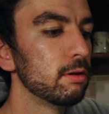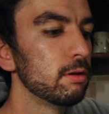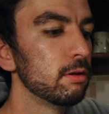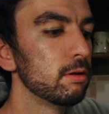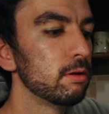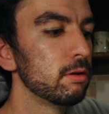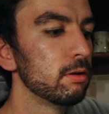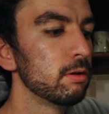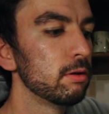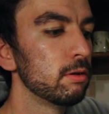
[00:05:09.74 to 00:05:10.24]

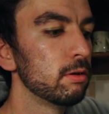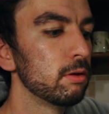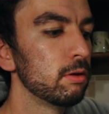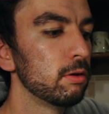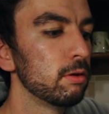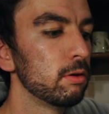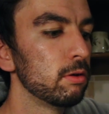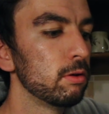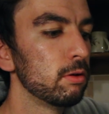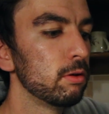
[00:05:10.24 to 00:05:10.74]

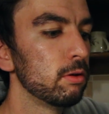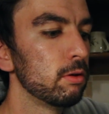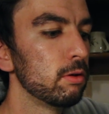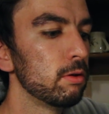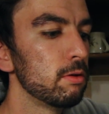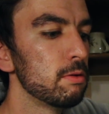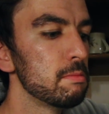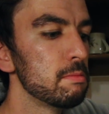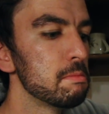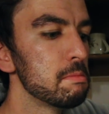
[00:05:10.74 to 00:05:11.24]

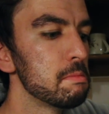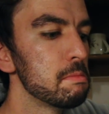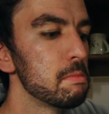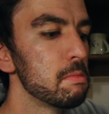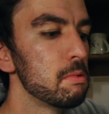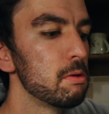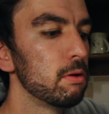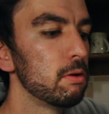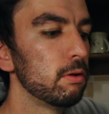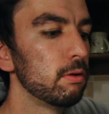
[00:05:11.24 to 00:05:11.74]

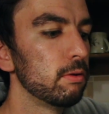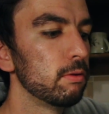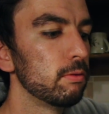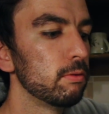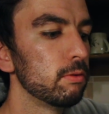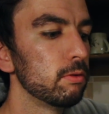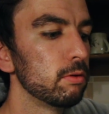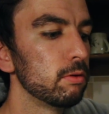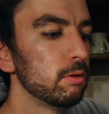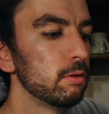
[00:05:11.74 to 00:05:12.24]

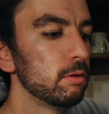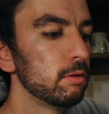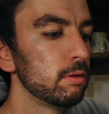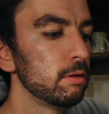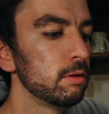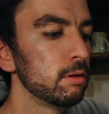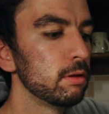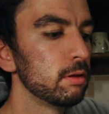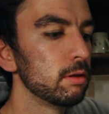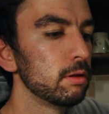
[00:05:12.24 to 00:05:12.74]

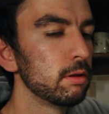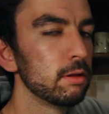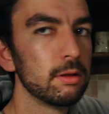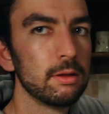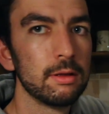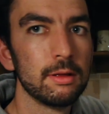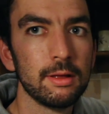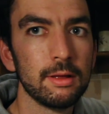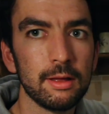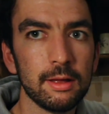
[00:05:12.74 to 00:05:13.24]

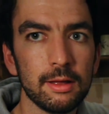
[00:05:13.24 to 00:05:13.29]
Nobody speaks.